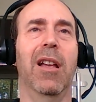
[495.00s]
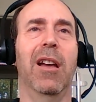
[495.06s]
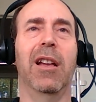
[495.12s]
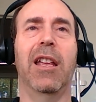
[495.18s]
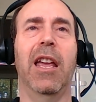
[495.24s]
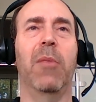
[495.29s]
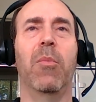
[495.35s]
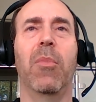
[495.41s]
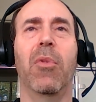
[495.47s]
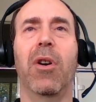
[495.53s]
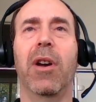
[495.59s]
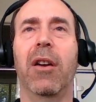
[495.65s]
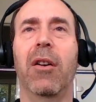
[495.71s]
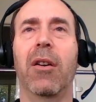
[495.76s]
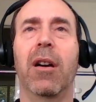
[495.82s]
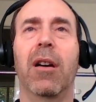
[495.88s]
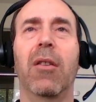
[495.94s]
a Game
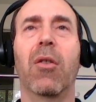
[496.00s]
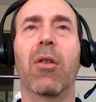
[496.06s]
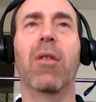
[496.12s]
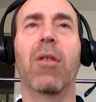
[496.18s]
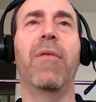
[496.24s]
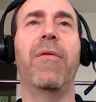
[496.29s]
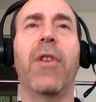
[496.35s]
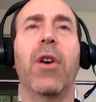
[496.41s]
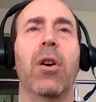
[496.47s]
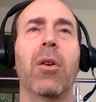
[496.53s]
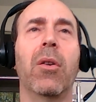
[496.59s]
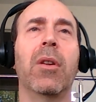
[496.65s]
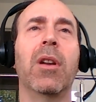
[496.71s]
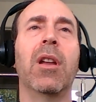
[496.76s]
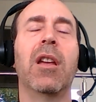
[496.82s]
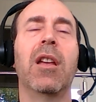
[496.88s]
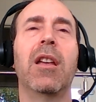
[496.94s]
Boy or a
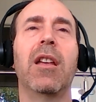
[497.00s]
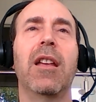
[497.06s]
phone,